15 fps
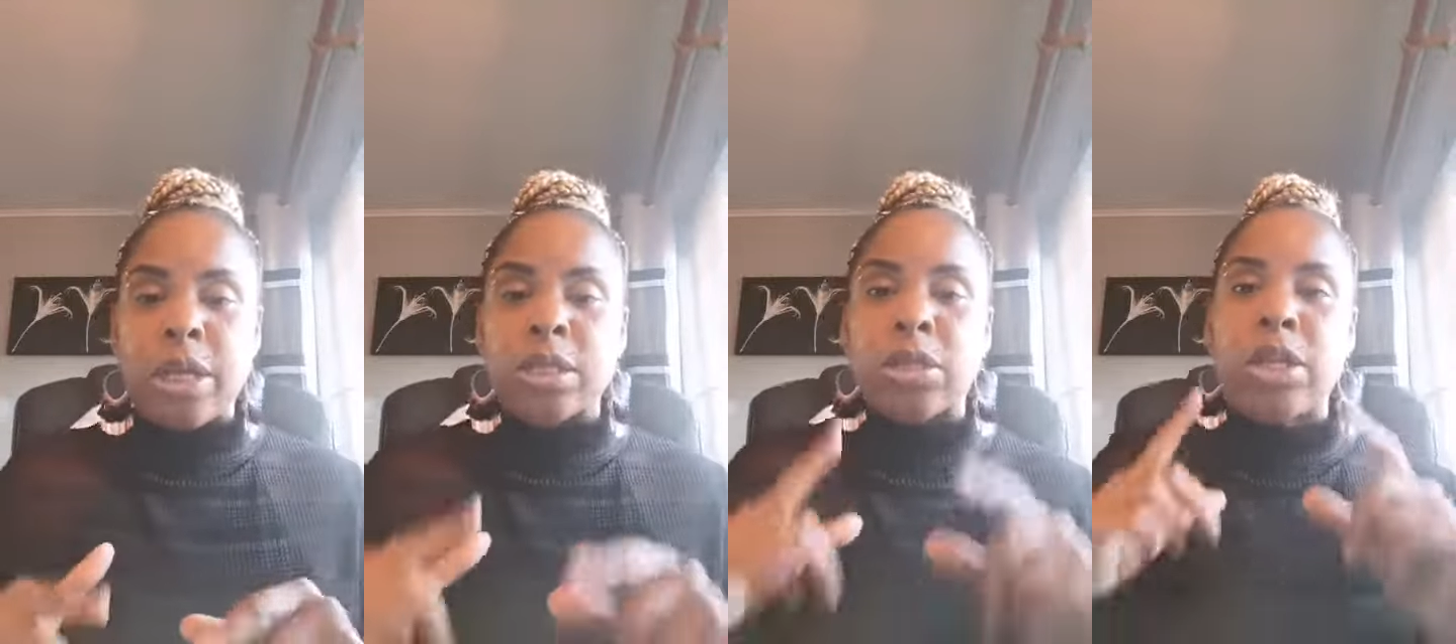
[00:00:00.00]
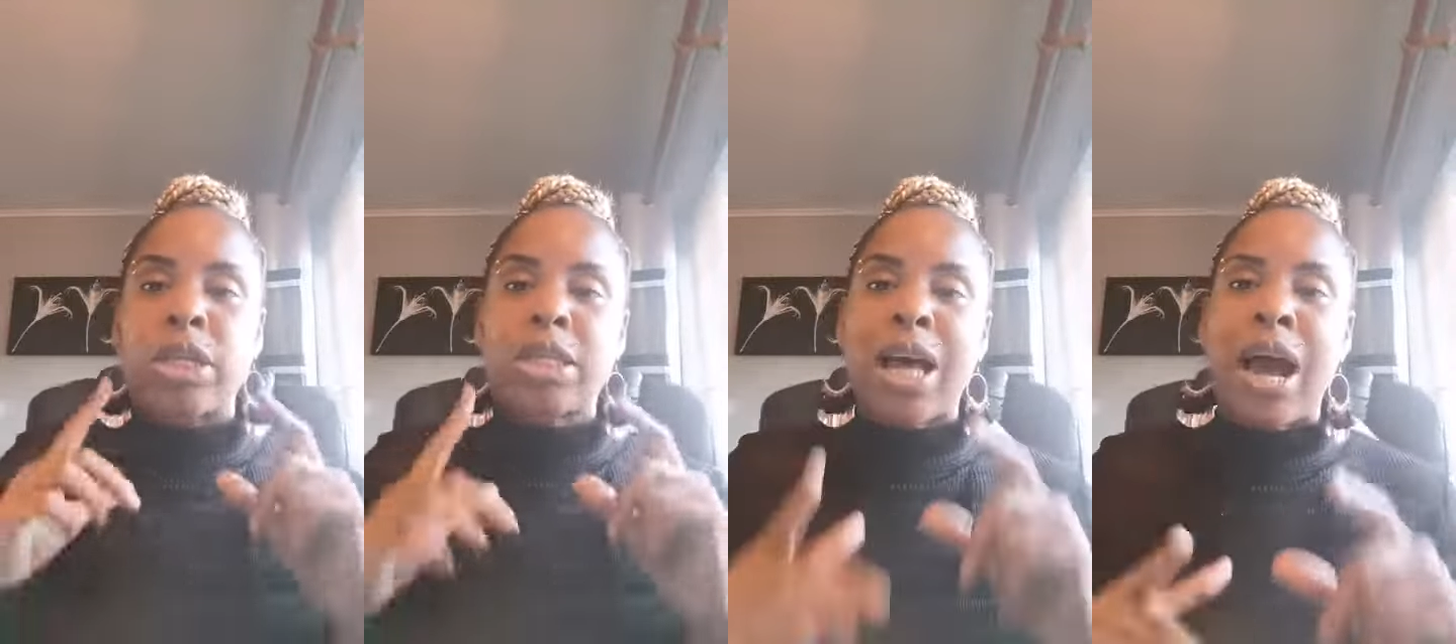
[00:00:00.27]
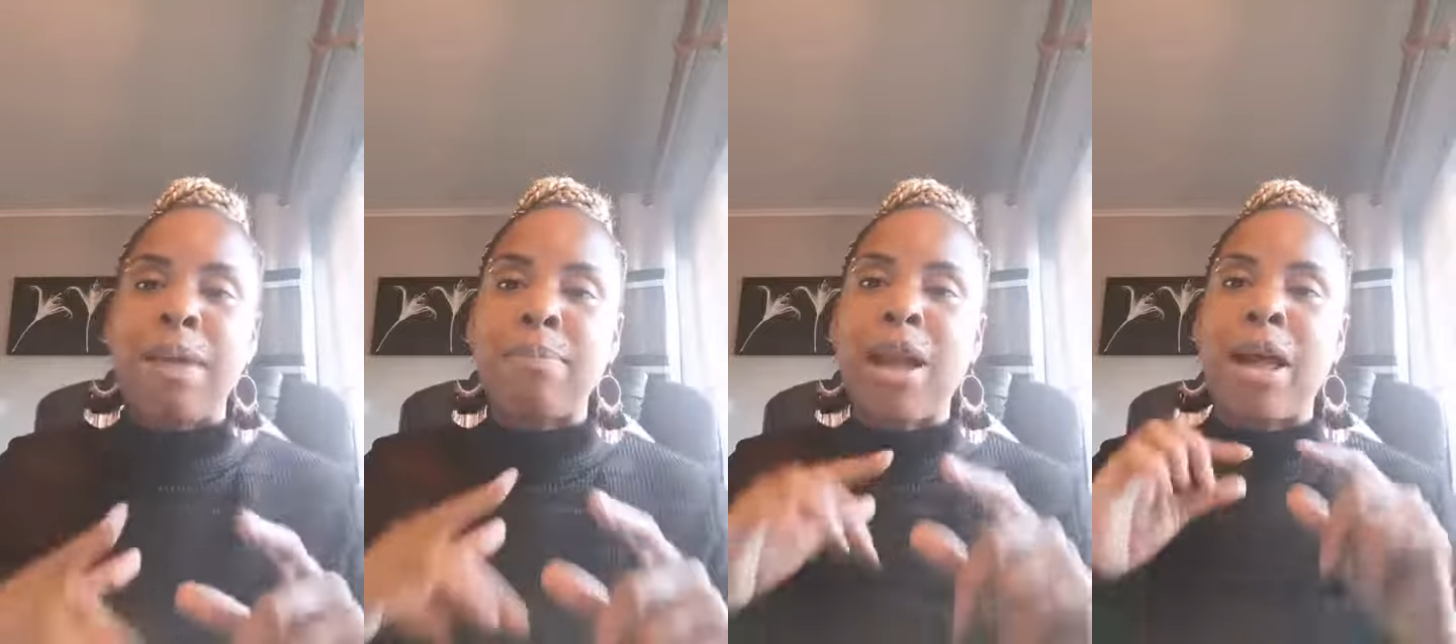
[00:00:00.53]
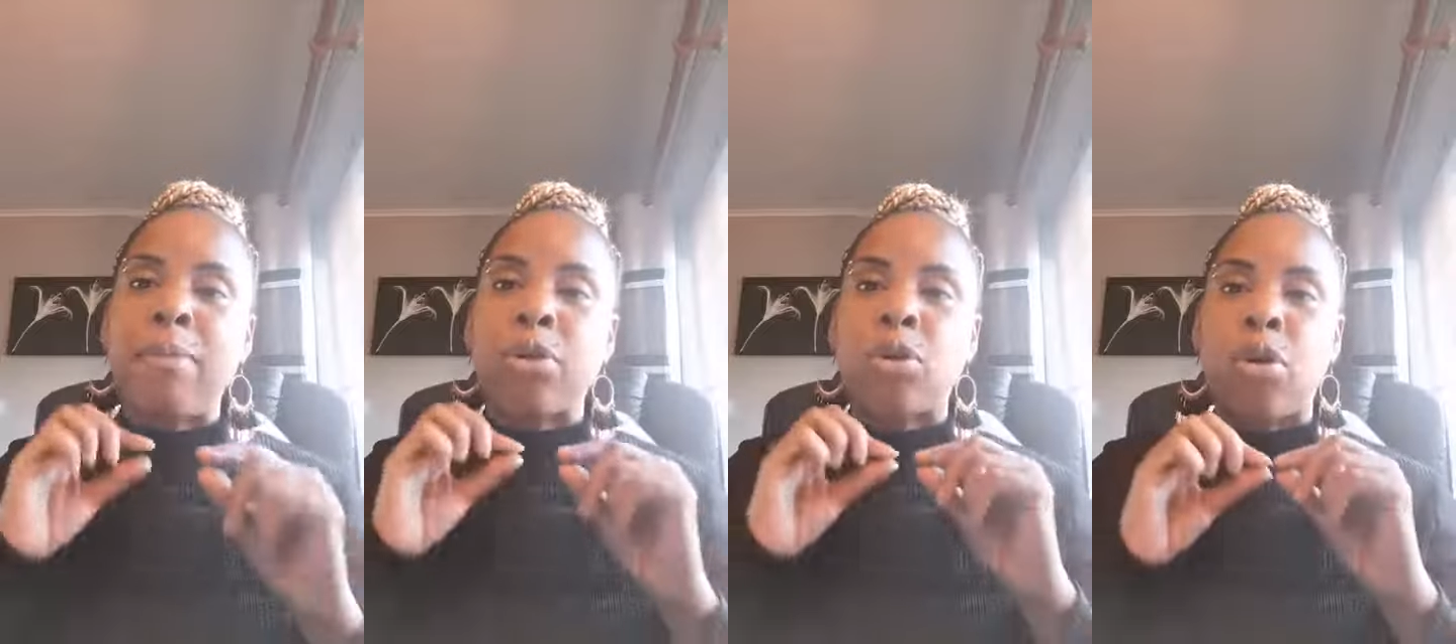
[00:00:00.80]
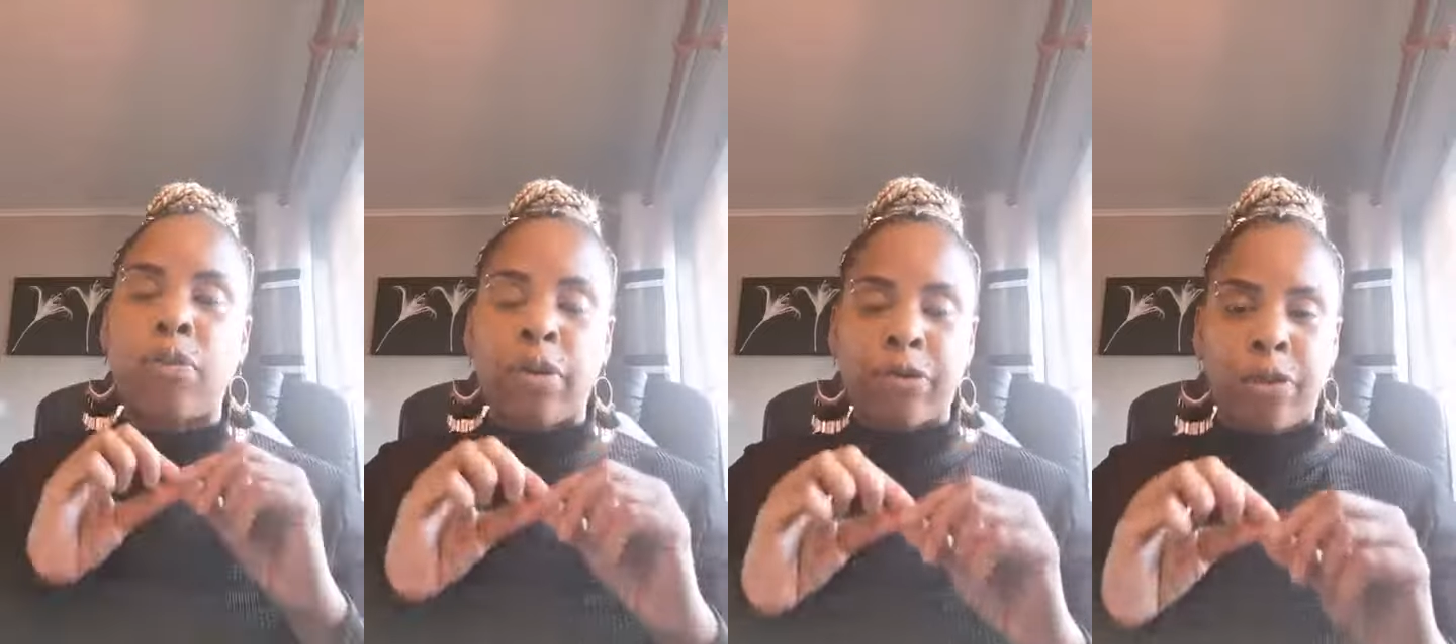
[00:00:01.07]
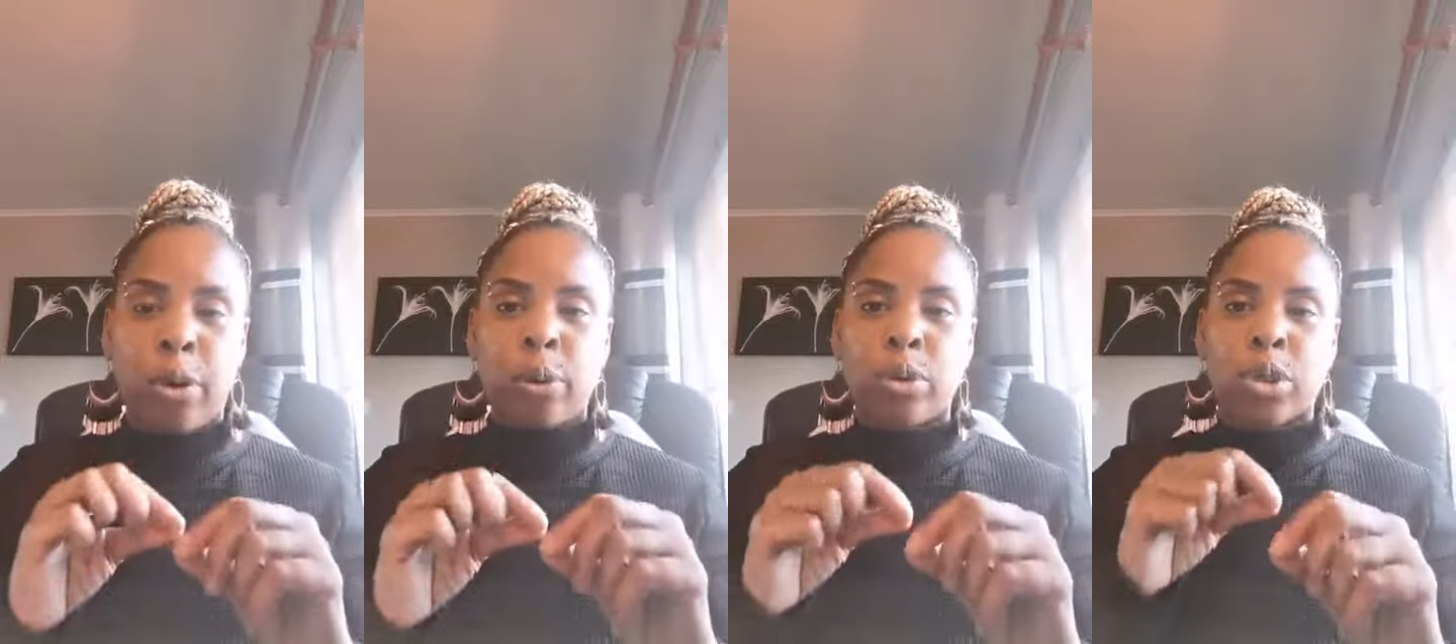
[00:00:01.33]
So your timeline cover
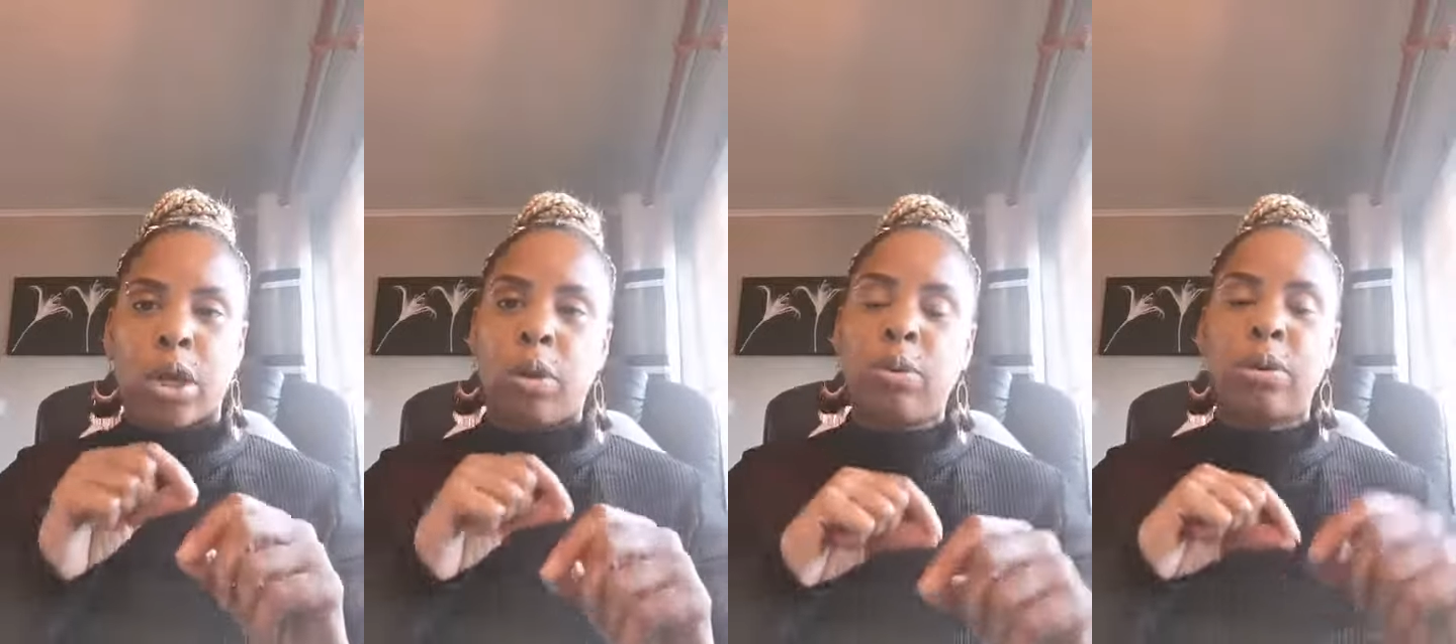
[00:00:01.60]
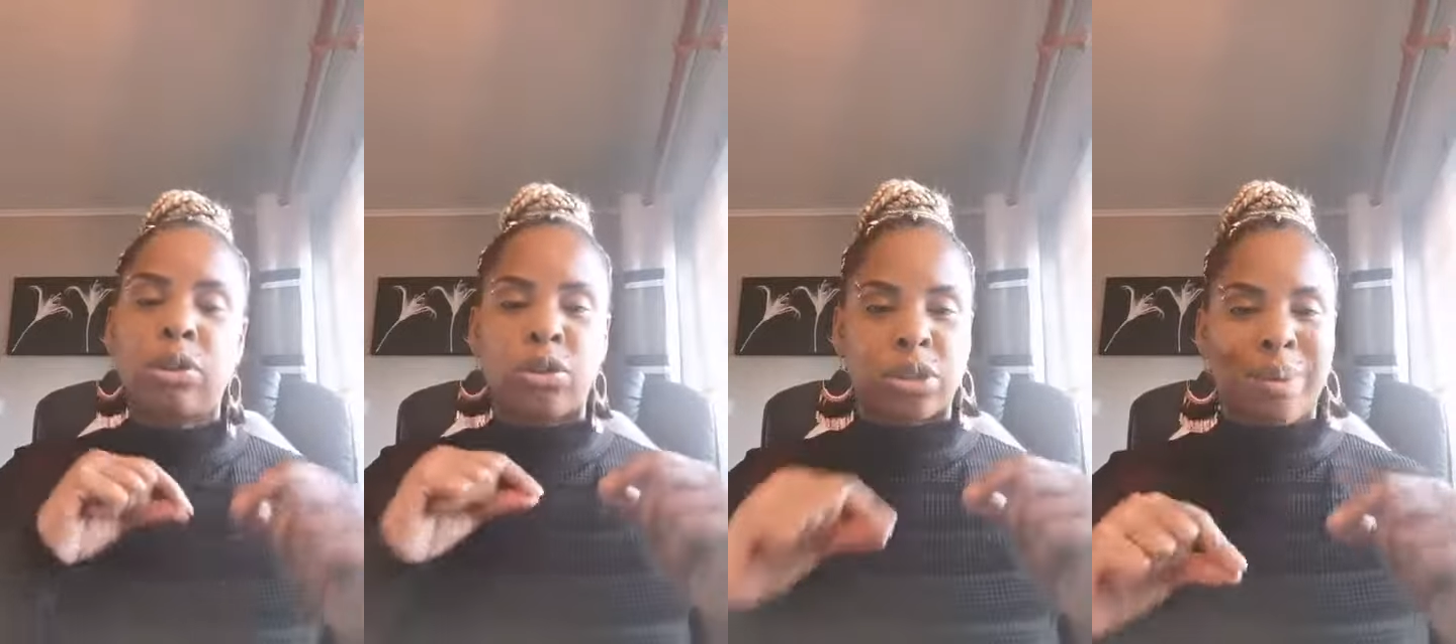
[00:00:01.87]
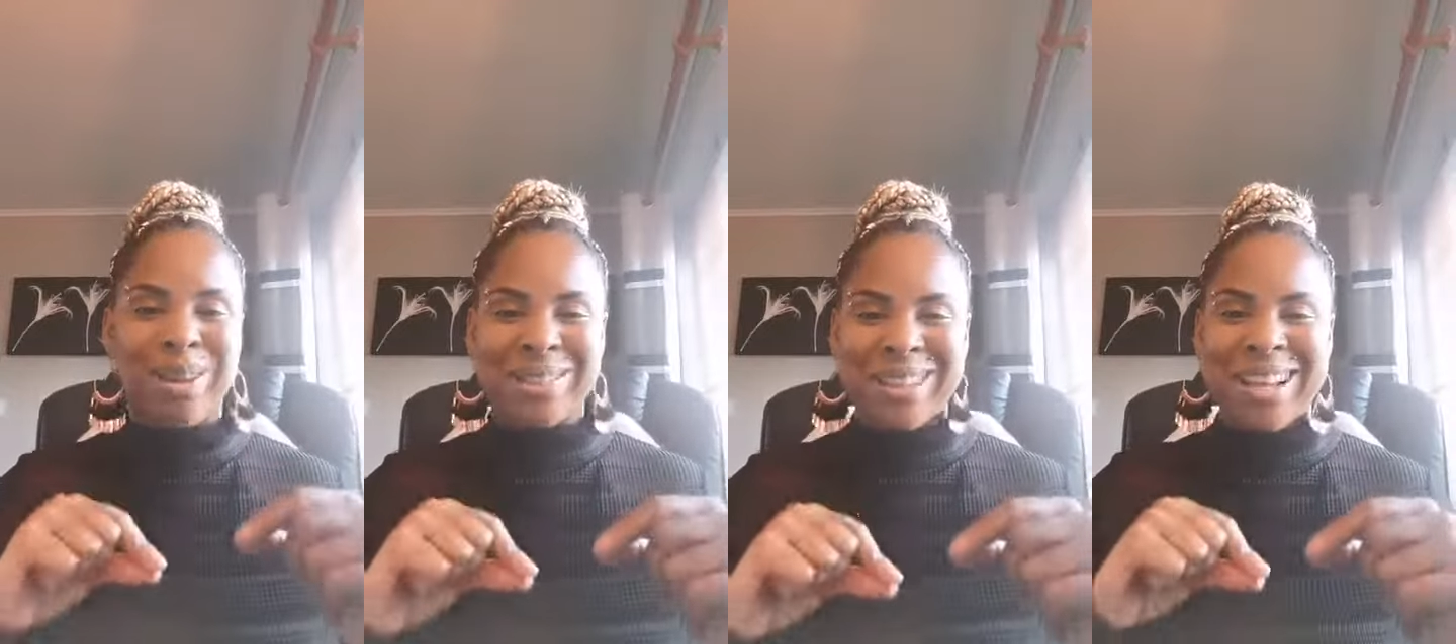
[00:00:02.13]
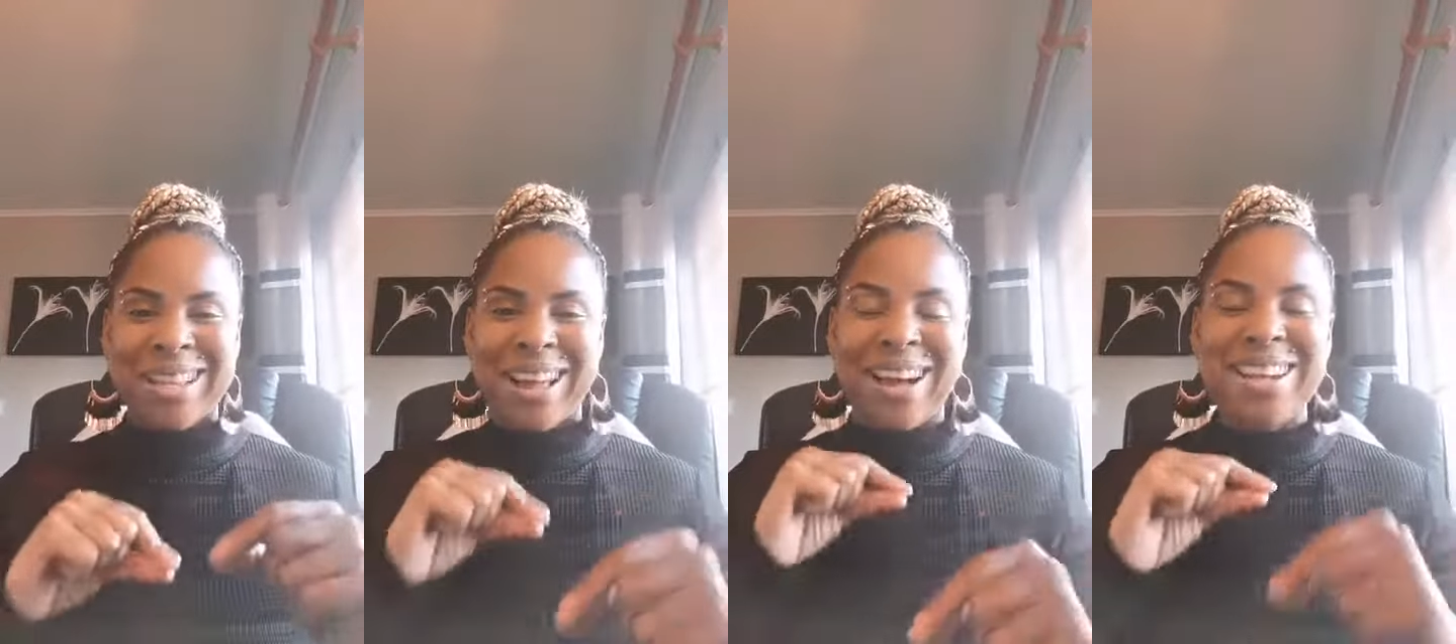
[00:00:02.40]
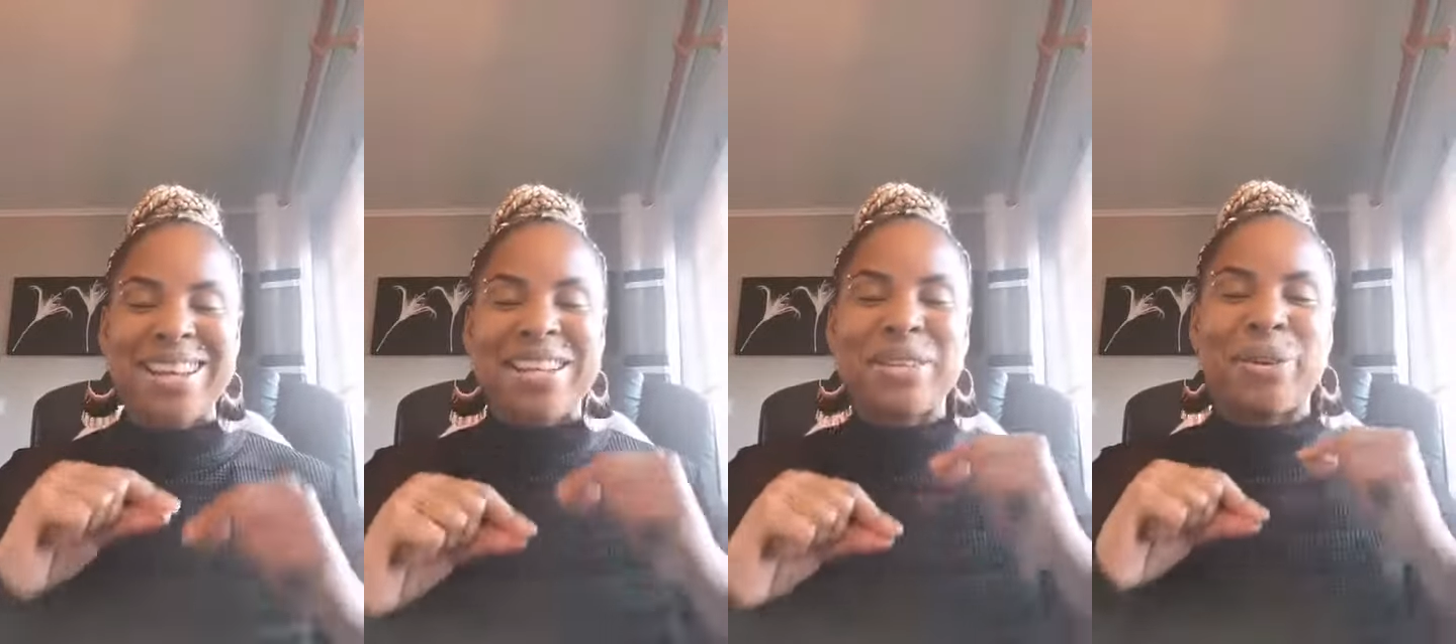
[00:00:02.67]
photo, I can just about say that,